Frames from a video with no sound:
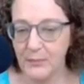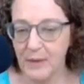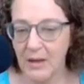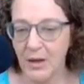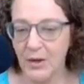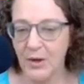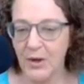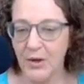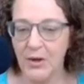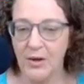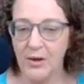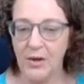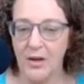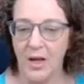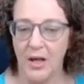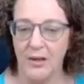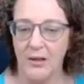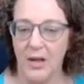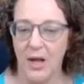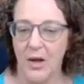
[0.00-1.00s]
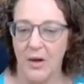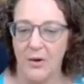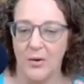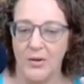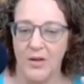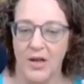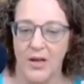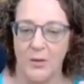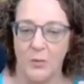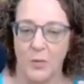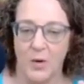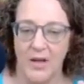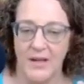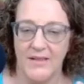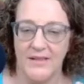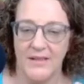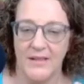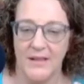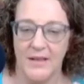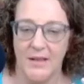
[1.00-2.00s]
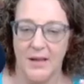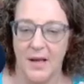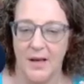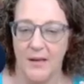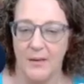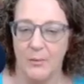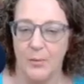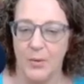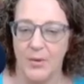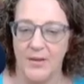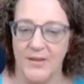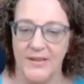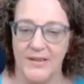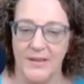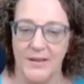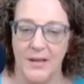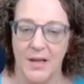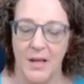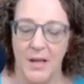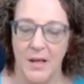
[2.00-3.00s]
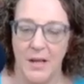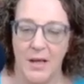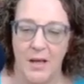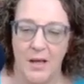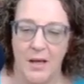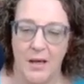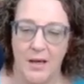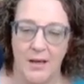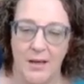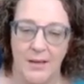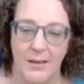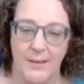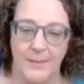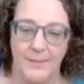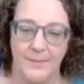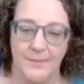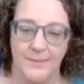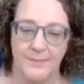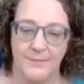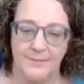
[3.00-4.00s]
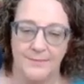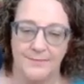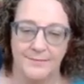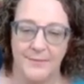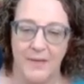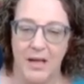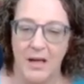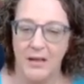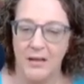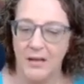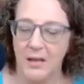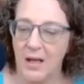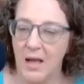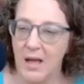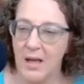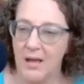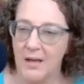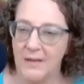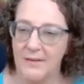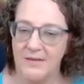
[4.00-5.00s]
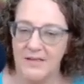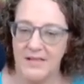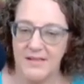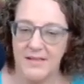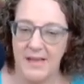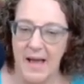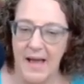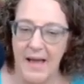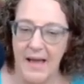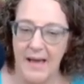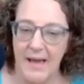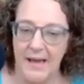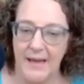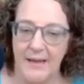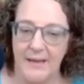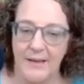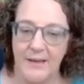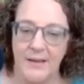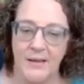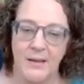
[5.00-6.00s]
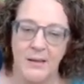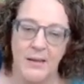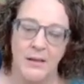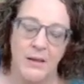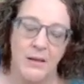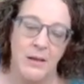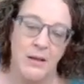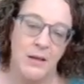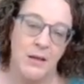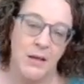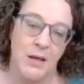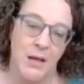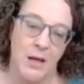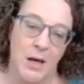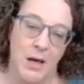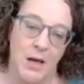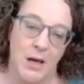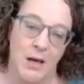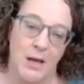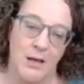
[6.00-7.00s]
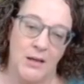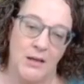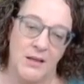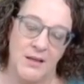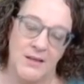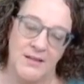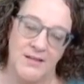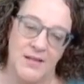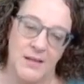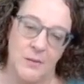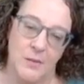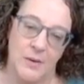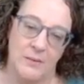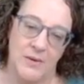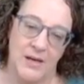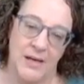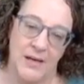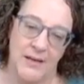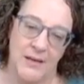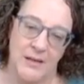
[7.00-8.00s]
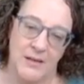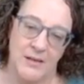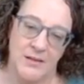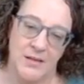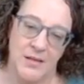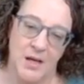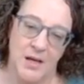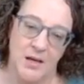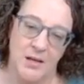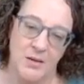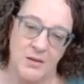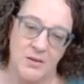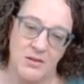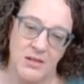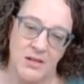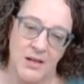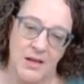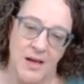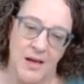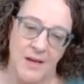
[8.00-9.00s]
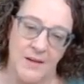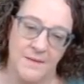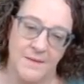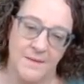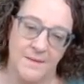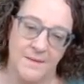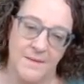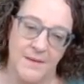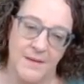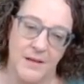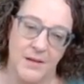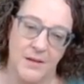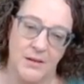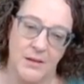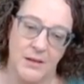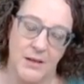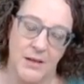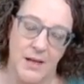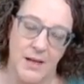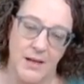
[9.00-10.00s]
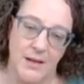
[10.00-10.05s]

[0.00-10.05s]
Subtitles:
hurt, alone, unwanted, unimportant, unloved, sad. Let's see, what would I get into? Usually I feel,